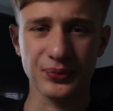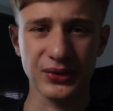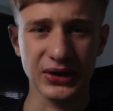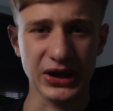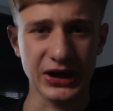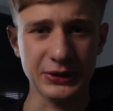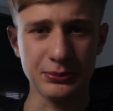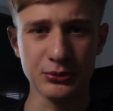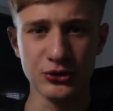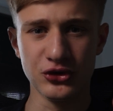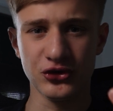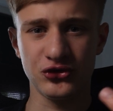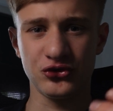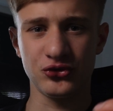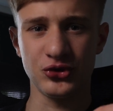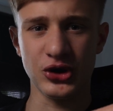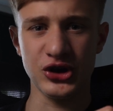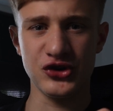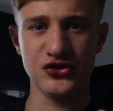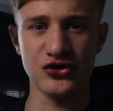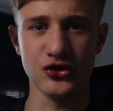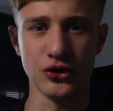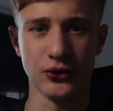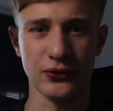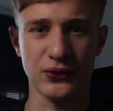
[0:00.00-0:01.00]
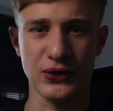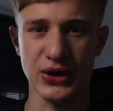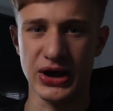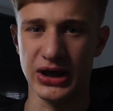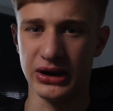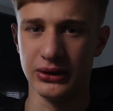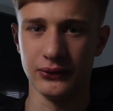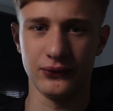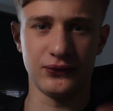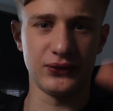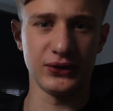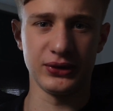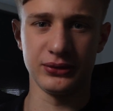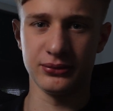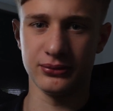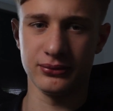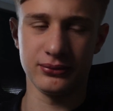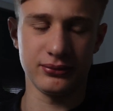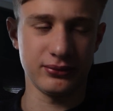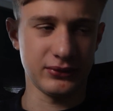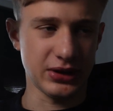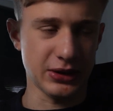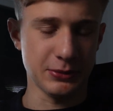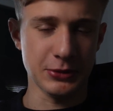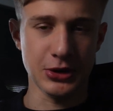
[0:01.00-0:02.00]
Administration of Health in
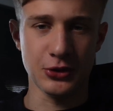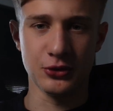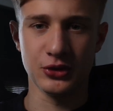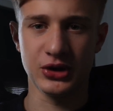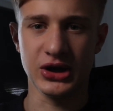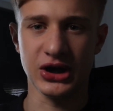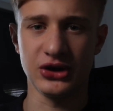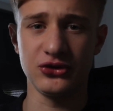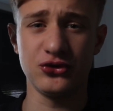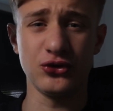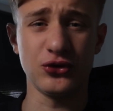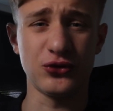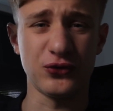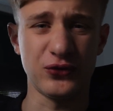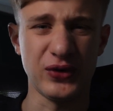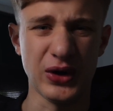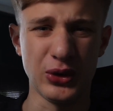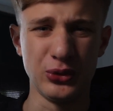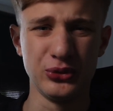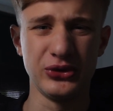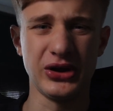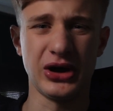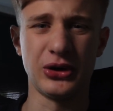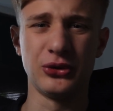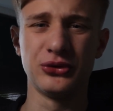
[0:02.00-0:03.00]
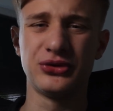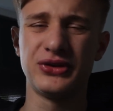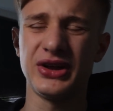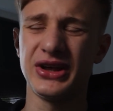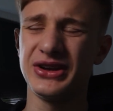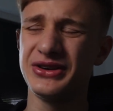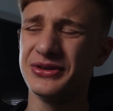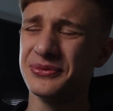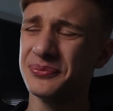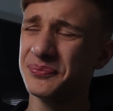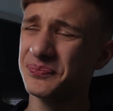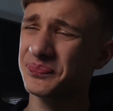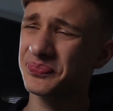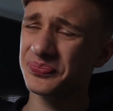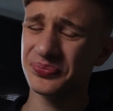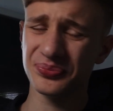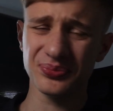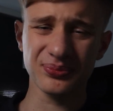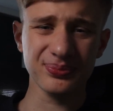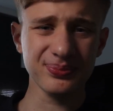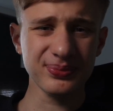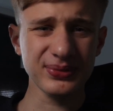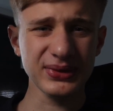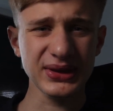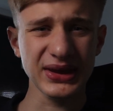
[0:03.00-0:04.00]
America just found out that
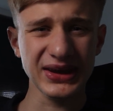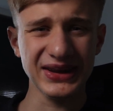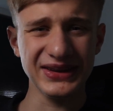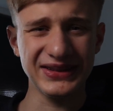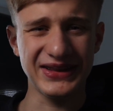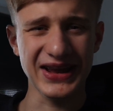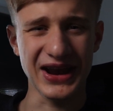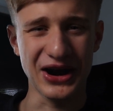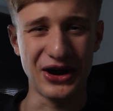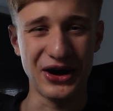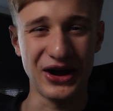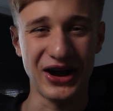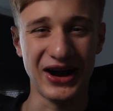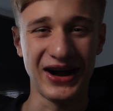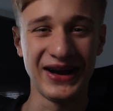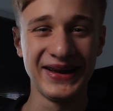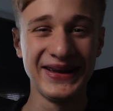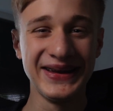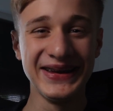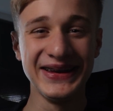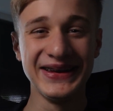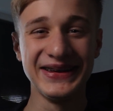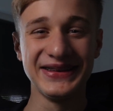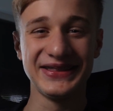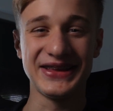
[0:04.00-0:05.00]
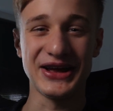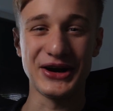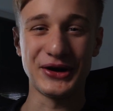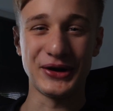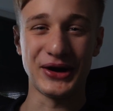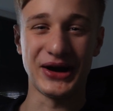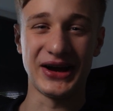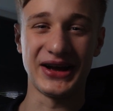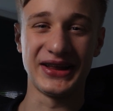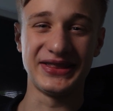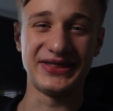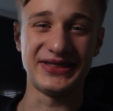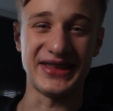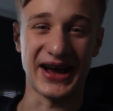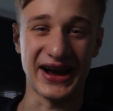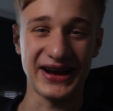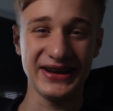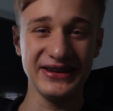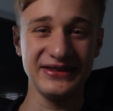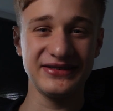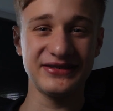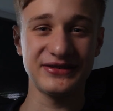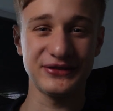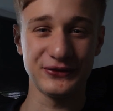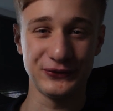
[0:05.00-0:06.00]
there are
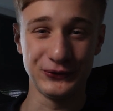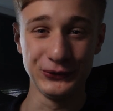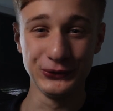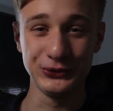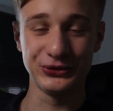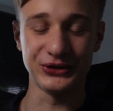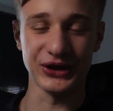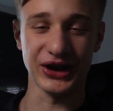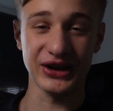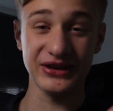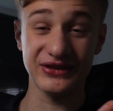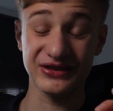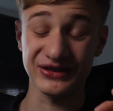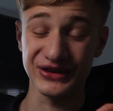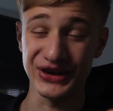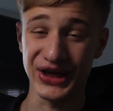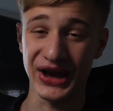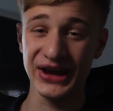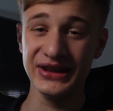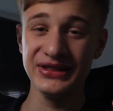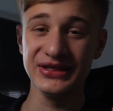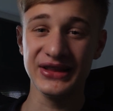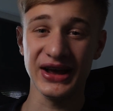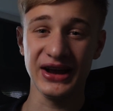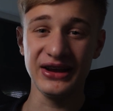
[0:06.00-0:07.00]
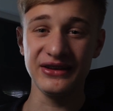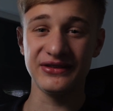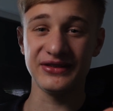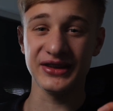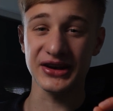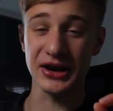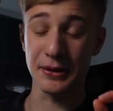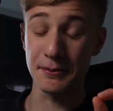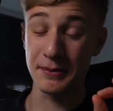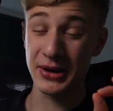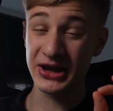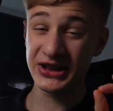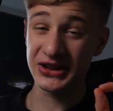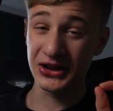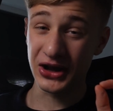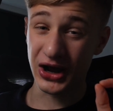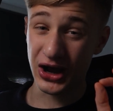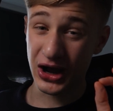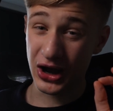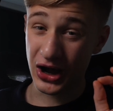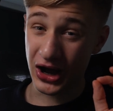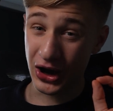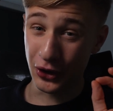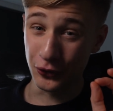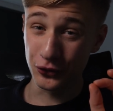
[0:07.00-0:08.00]
dyes, food dyes, 9 dyes that are made
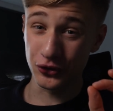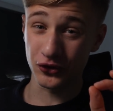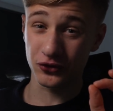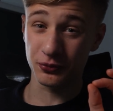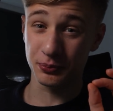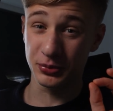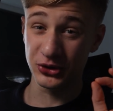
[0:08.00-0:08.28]
out of